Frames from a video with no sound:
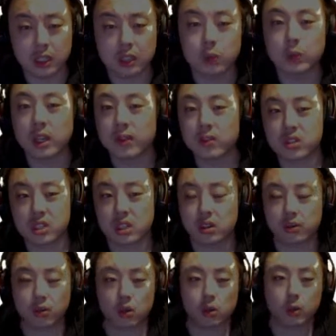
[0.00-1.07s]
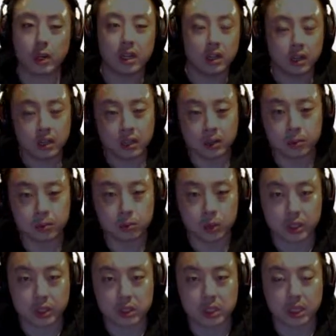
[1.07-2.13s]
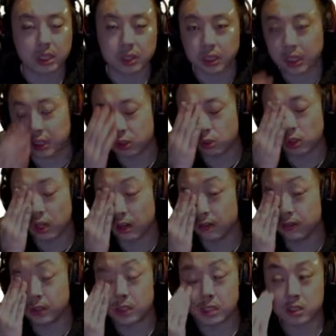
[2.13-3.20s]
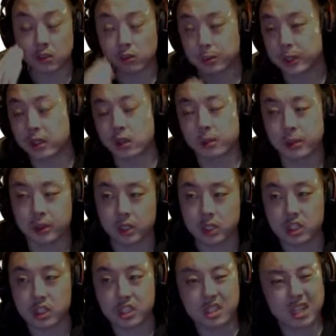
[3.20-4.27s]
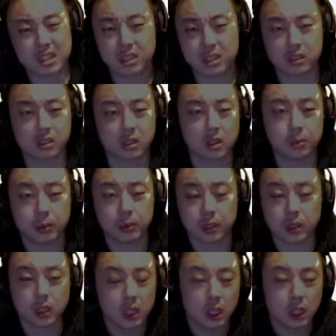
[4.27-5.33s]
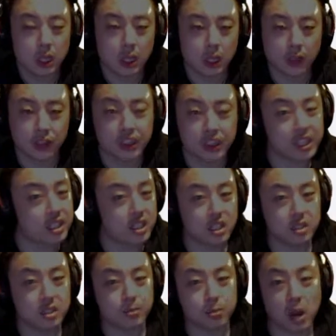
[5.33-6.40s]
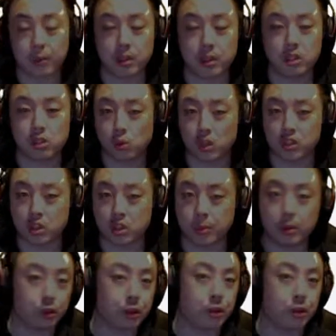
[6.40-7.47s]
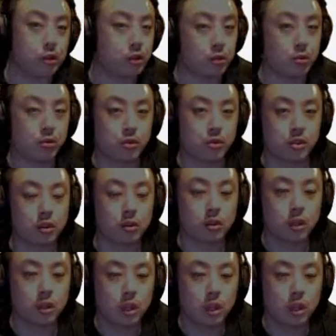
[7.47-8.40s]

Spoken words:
We haven't seen her for a while, and I'm pretty excited. I do have Silverblade Araminthus. She's not 6-star, but this does prompt me to want to build her soon, so